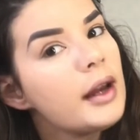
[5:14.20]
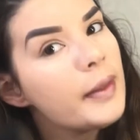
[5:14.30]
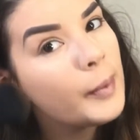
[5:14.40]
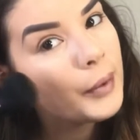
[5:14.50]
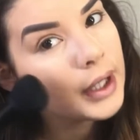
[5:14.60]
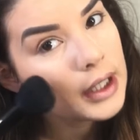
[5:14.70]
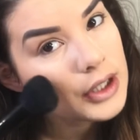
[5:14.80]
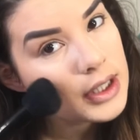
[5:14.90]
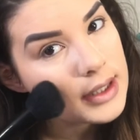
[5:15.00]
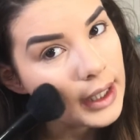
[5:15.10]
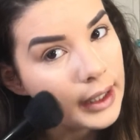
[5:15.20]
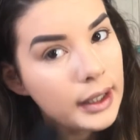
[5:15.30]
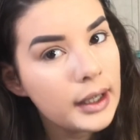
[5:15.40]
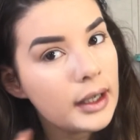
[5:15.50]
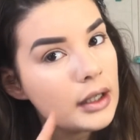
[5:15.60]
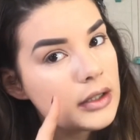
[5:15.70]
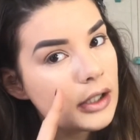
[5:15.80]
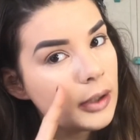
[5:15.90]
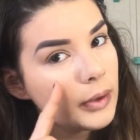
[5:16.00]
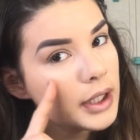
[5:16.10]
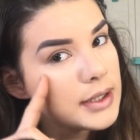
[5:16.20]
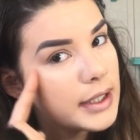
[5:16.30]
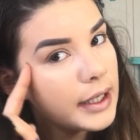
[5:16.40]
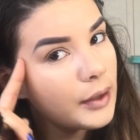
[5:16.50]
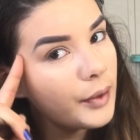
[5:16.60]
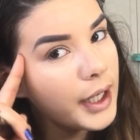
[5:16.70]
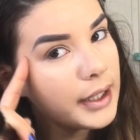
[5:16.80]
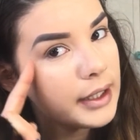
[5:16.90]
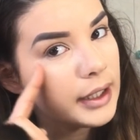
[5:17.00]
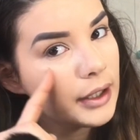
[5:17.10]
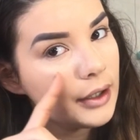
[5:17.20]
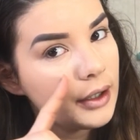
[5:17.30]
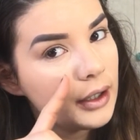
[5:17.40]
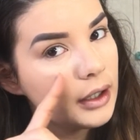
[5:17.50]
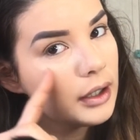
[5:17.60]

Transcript: and then we're gonna just take it. So you want to take it right here.